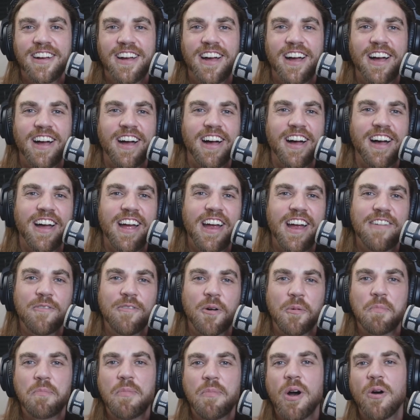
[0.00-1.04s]

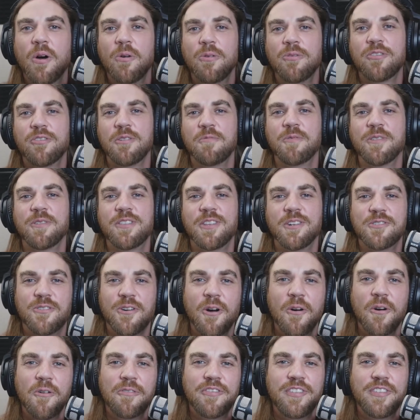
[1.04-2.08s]
Everyone posing with the
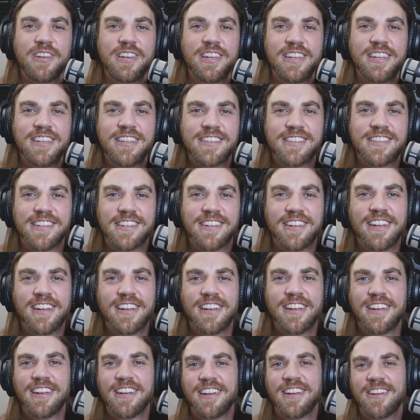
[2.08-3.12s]
trophies. And
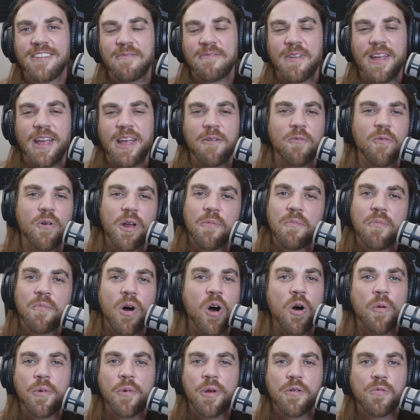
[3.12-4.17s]
man, what a
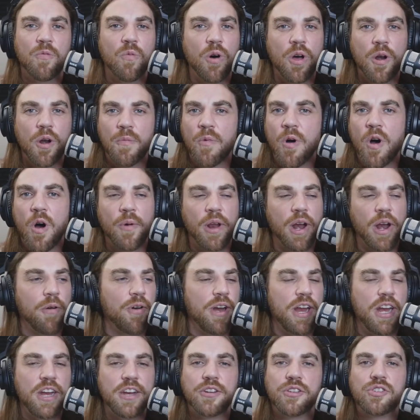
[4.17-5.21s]
moment. What a moment. I
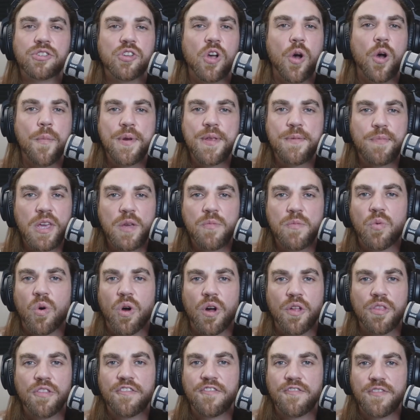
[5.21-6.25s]
ran into so many people
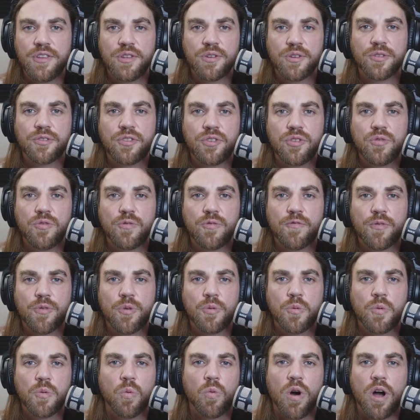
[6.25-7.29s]
on the field too,
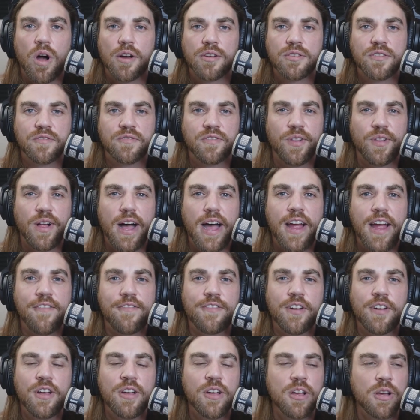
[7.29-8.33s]
through walks of
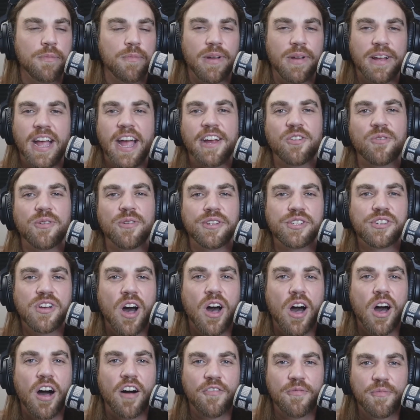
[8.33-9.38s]
life. My guy, Chris
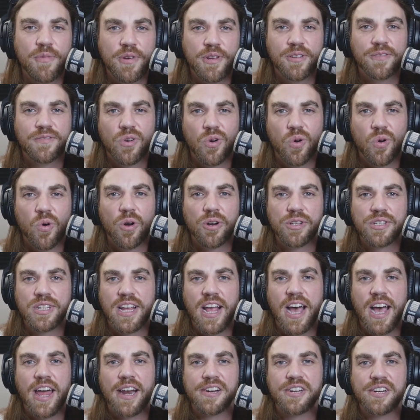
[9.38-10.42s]
Kaufman, of course,
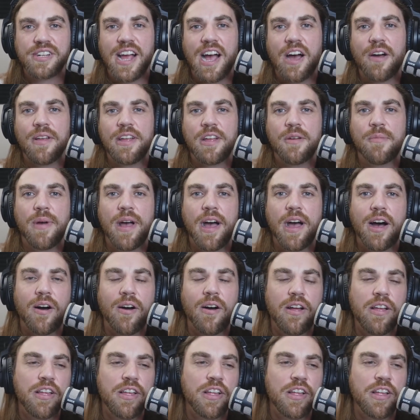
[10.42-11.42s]
got to shout him out.